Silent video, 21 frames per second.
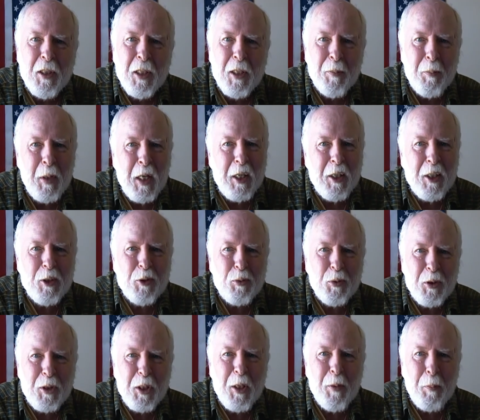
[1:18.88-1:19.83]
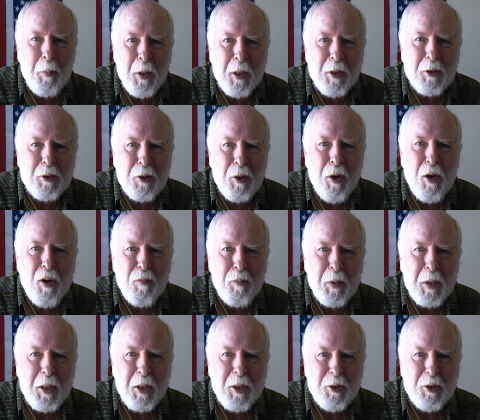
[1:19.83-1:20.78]
And maintenance would get pissed
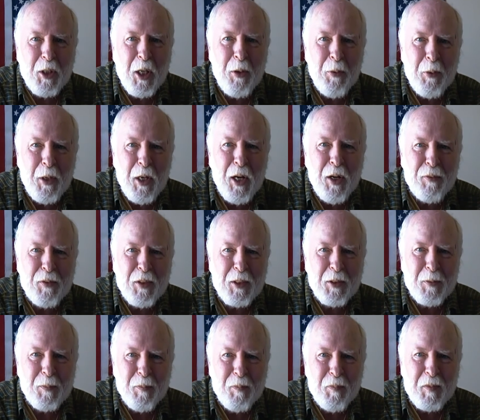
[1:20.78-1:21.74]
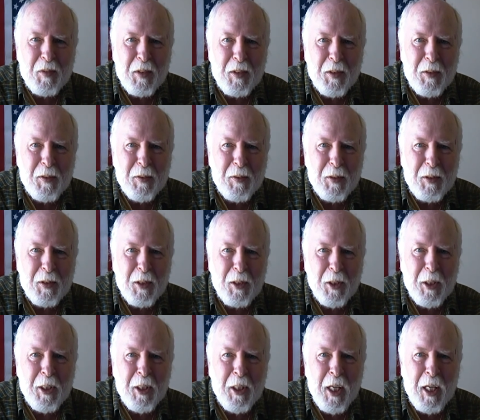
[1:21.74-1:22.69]
off because they would have to
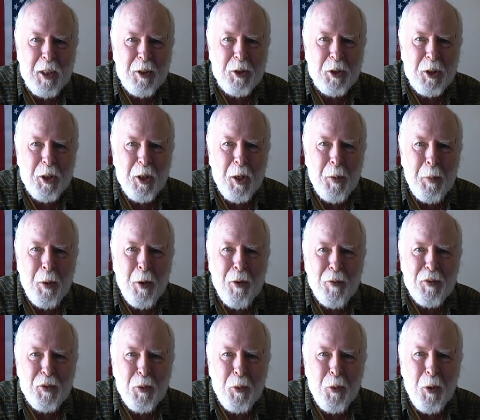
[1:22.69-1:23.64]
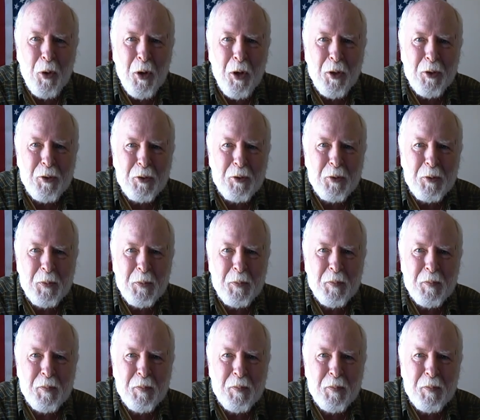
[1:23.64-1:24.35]
clean that shit up off the walls.